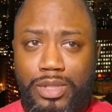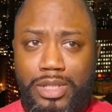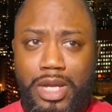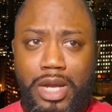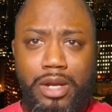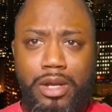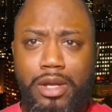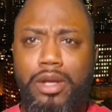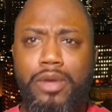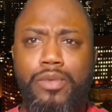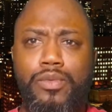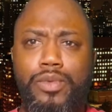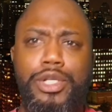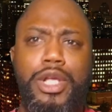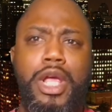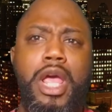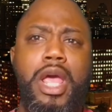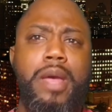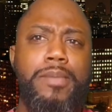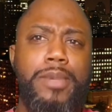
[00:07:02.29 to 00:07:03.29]
It's like, oh, what's
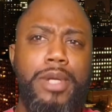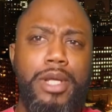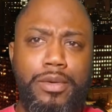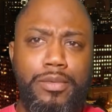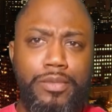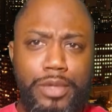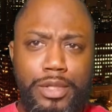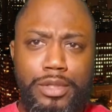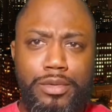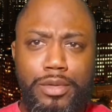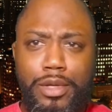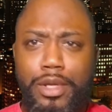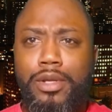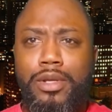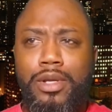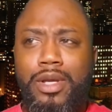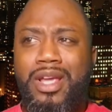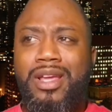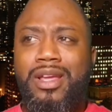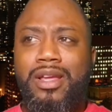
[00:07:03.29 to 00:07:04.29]
happening?
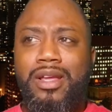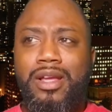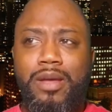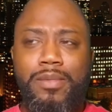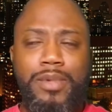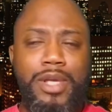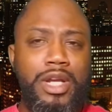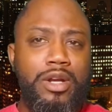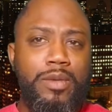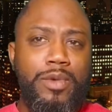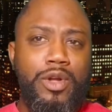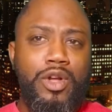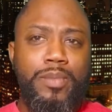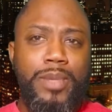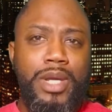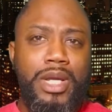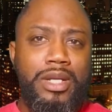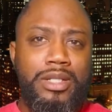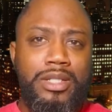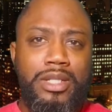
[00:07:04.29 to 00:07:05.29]
I mean, come on,
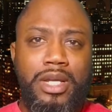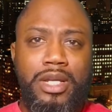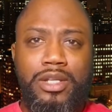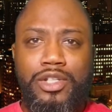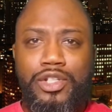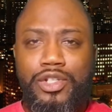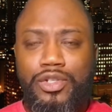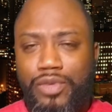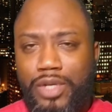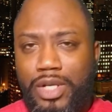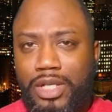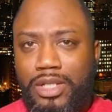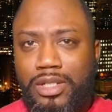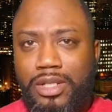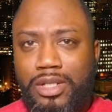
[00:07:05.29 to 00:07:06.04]
man. This ain't the streets.